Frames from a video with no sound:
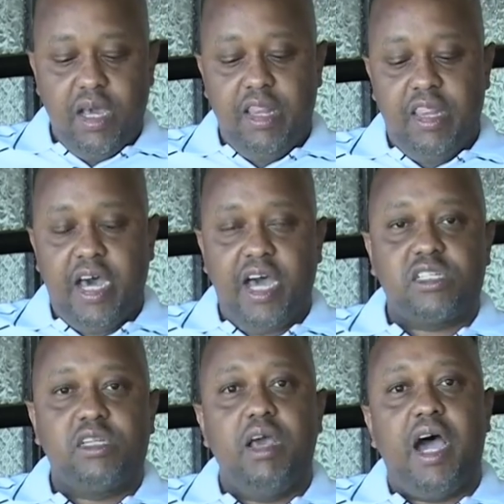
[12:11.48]

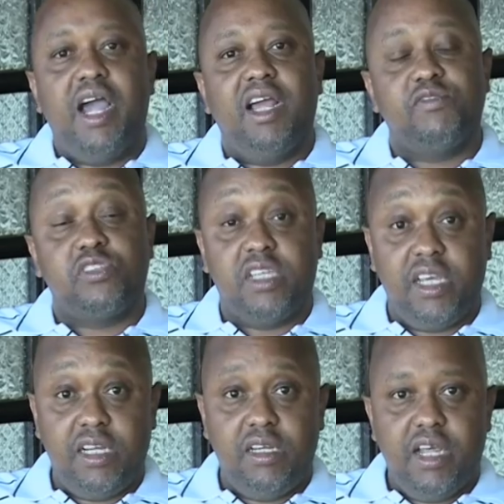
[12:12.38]
that I have
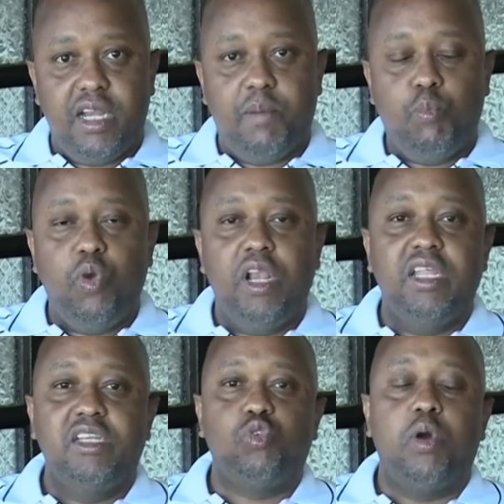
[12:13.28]
said, and I'm
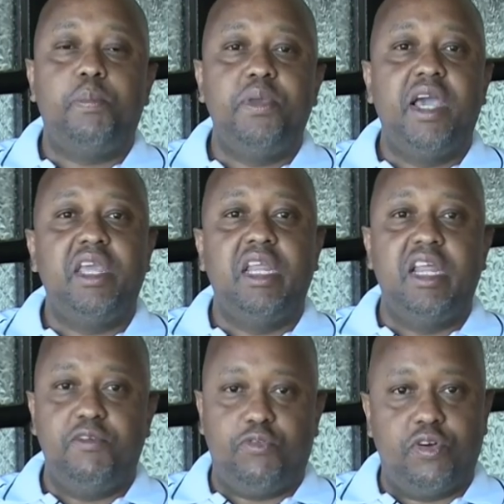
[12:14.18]
willing to appear in
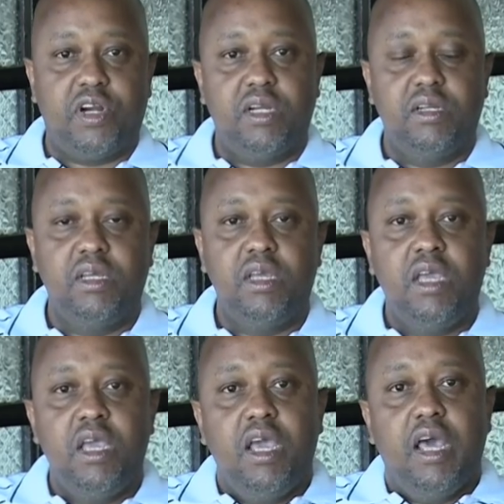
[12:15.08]
any fora,
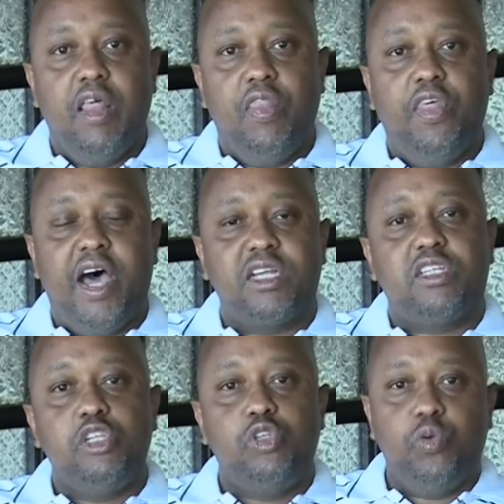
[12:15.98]

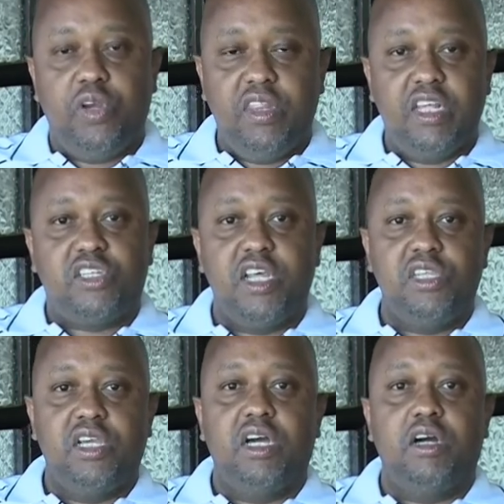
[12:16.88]
that during the
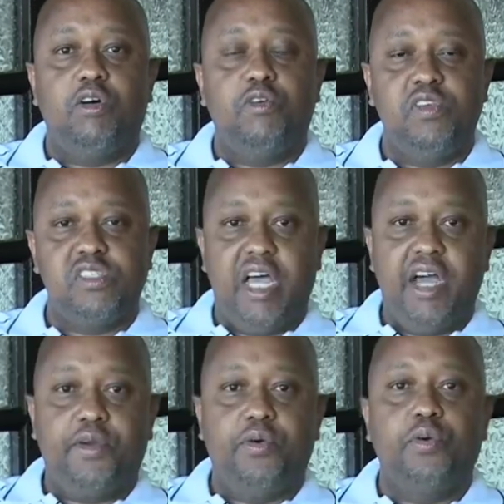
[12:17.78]
tenure of his
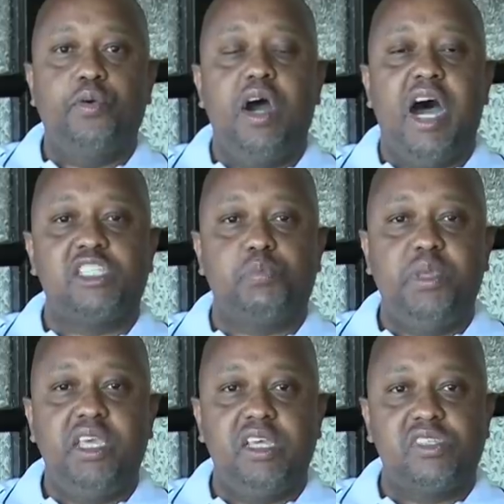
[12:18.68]
uncle as
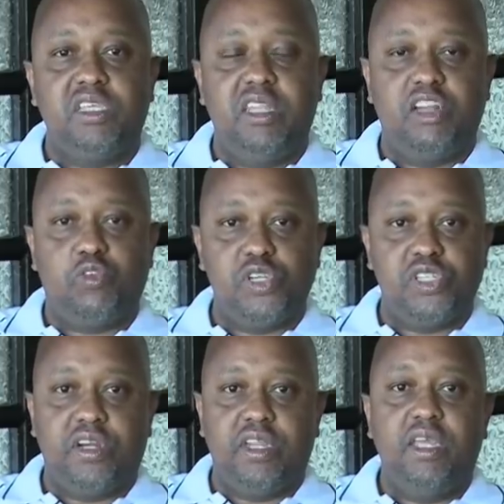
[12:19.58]
PS in the
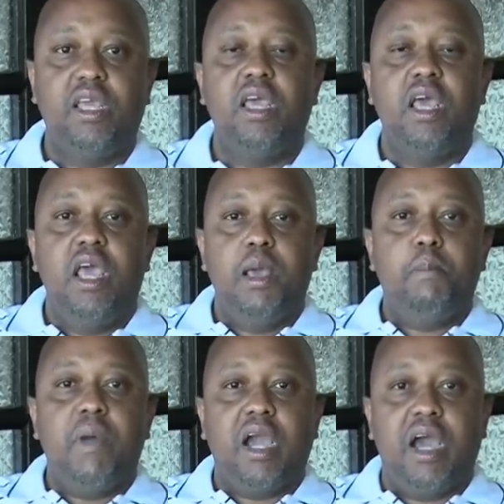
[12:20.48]
Treasury,
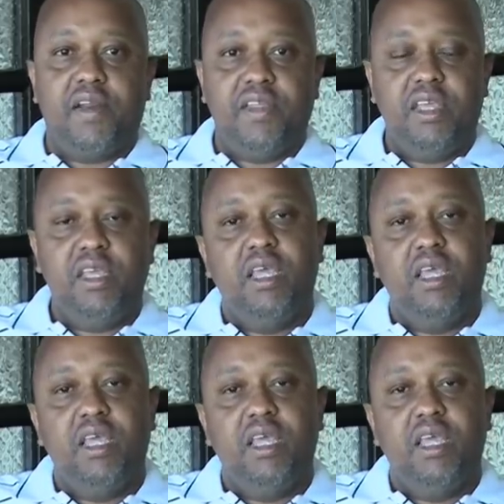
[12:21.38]
Magari,